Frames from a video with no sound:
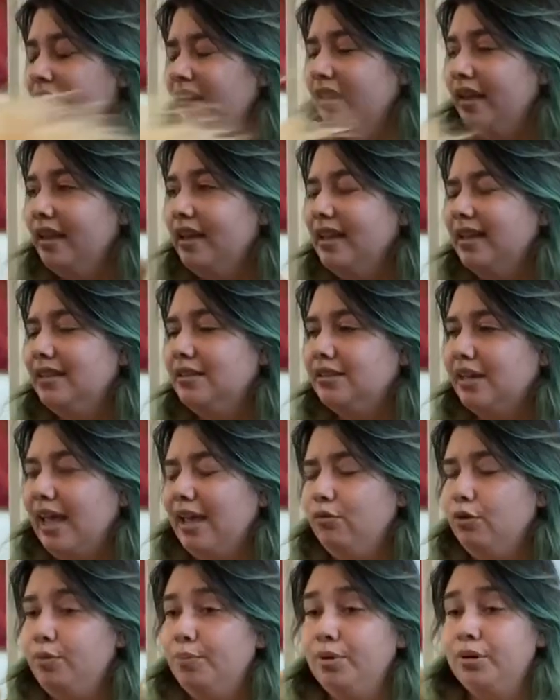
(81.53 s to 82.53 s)
is I
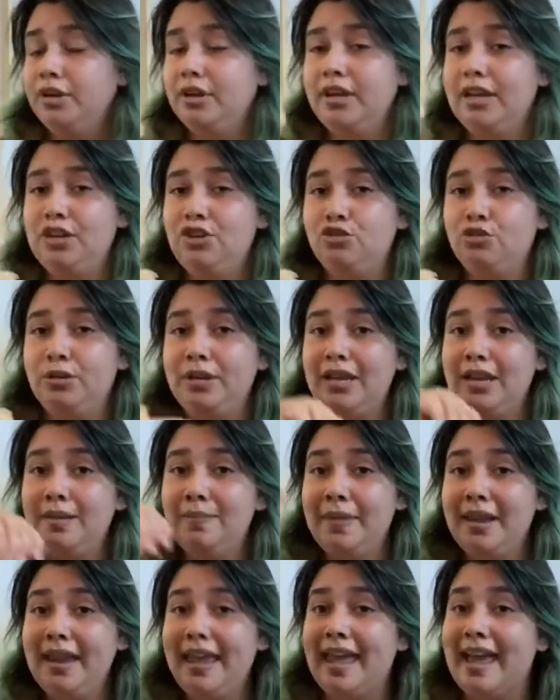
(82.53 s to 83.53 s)
would put a treat in
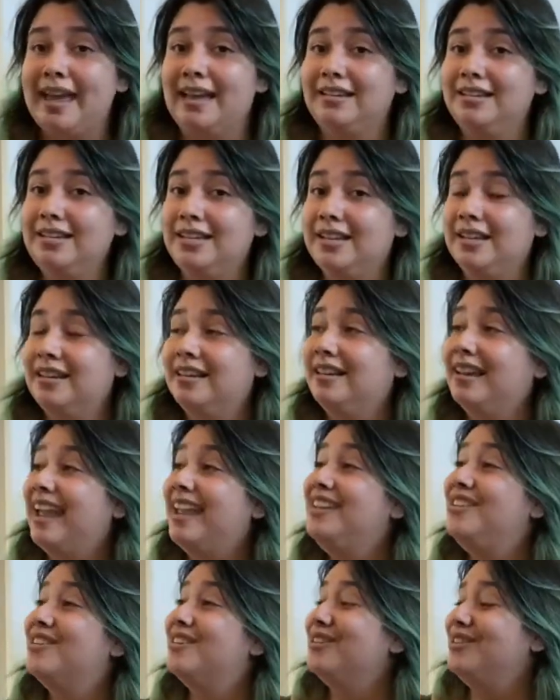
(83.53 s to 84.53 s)
my hand. I
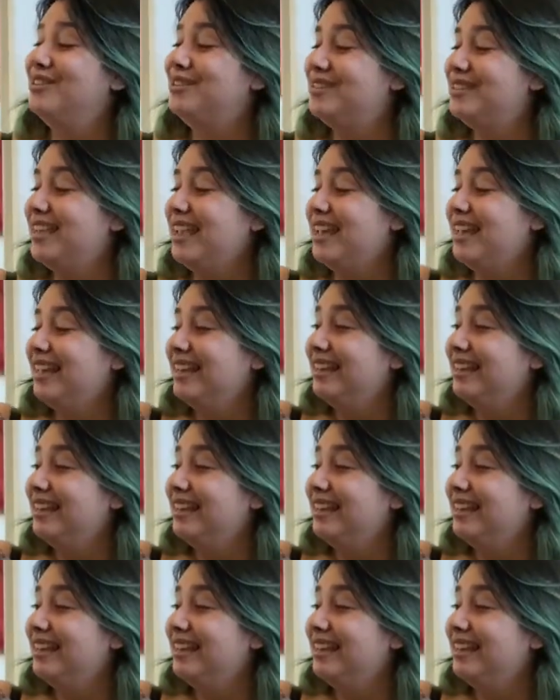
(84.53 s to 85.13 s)
know you see it.